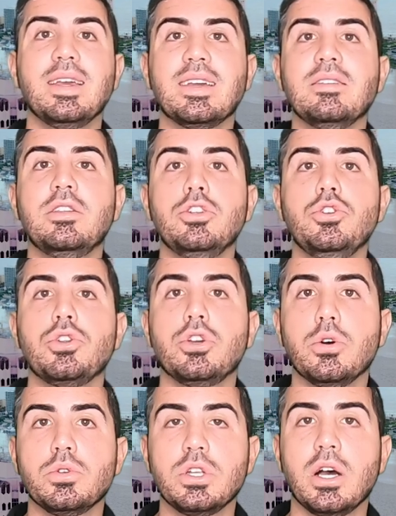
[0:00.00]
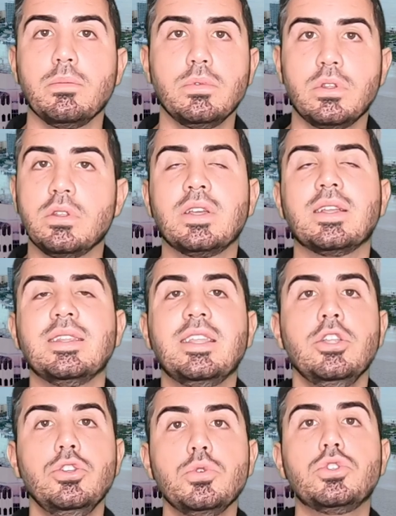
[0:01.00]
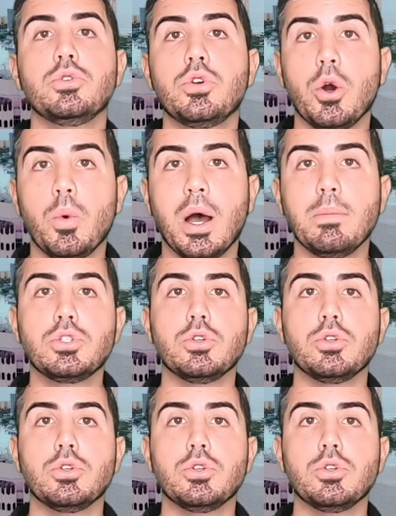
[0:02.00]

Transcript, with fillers: continues to go up.